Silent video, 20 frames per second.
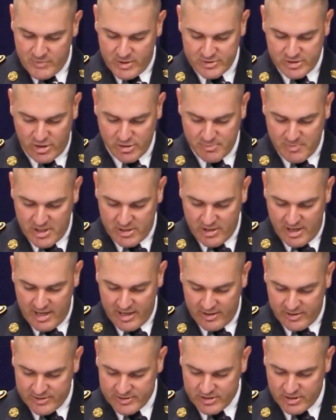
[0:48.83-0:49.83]
Sergeant Major
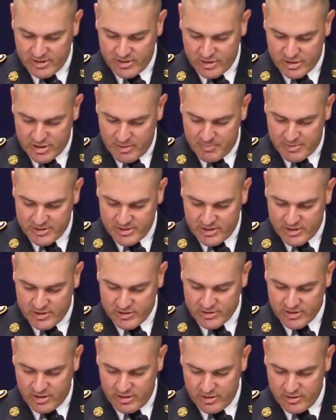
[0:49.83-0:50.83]
Allen's leadership
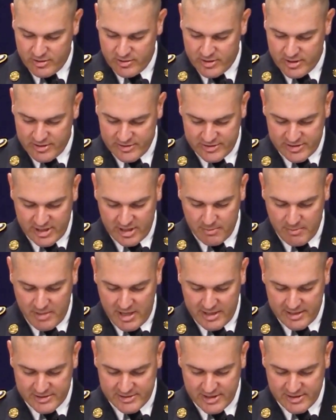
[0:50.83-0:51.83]
positions include Senior
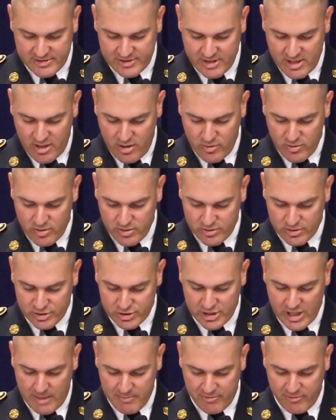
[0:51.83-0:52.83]
Maintenance NCO,
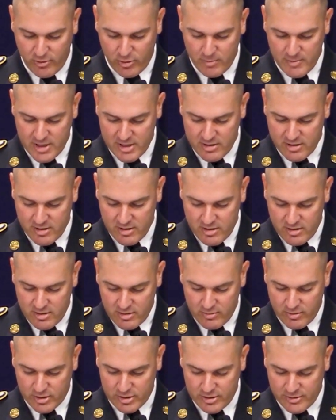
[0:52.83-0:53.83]
Shop Foreman,
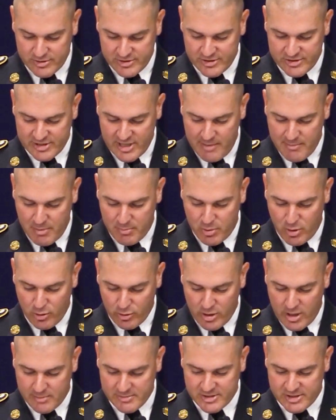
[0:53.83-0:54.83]
Recruit Sustainment
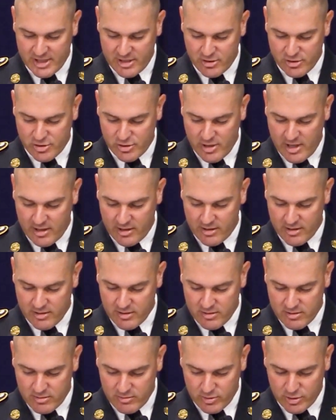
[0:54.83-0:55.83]
Program Senior Trainer,
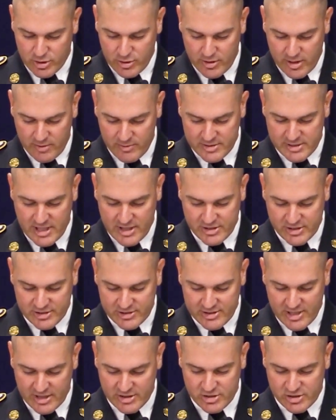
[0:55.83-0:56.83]
Recruiting and Retention
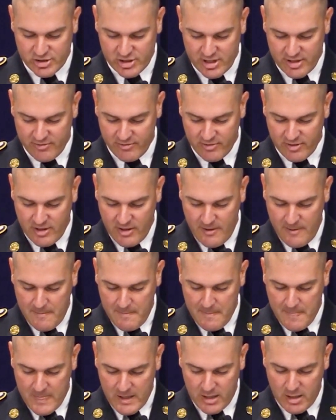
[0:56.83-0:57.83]
Section Chief,
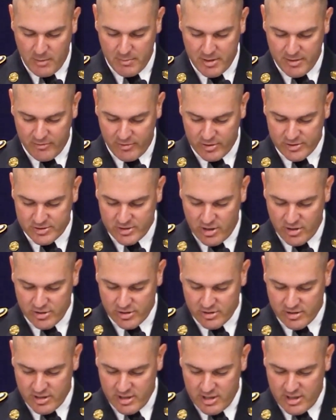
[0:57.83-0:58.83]
Company First
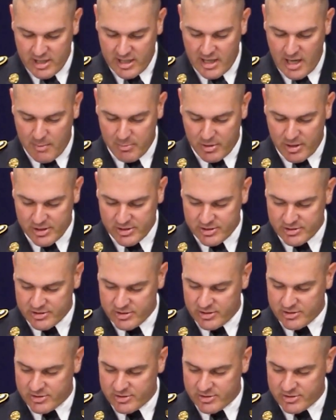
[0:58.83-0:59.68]
Sergeant, and Operations